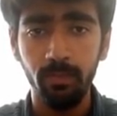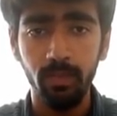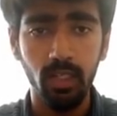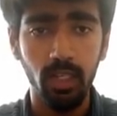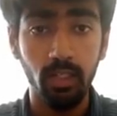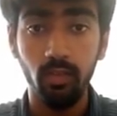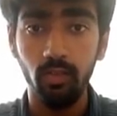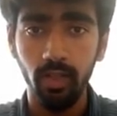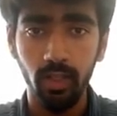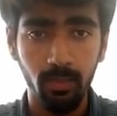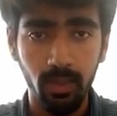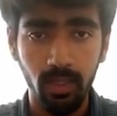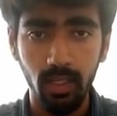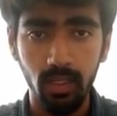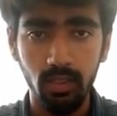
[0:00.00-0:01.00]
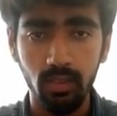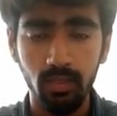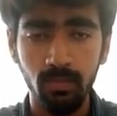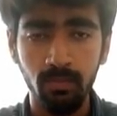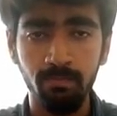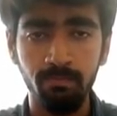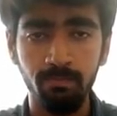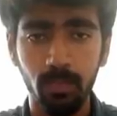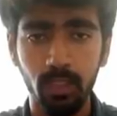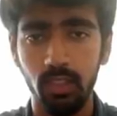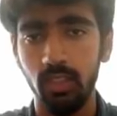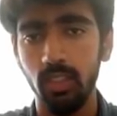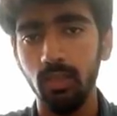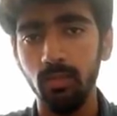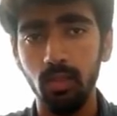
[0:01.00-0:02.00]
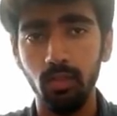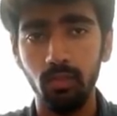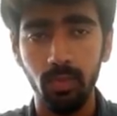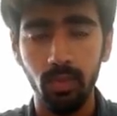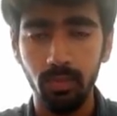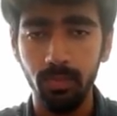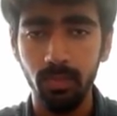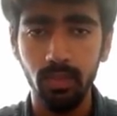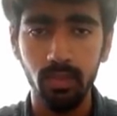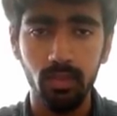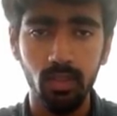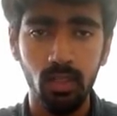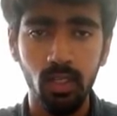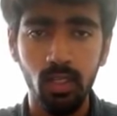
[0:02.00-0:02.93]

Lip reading: letter recommendation, the statement of purpose,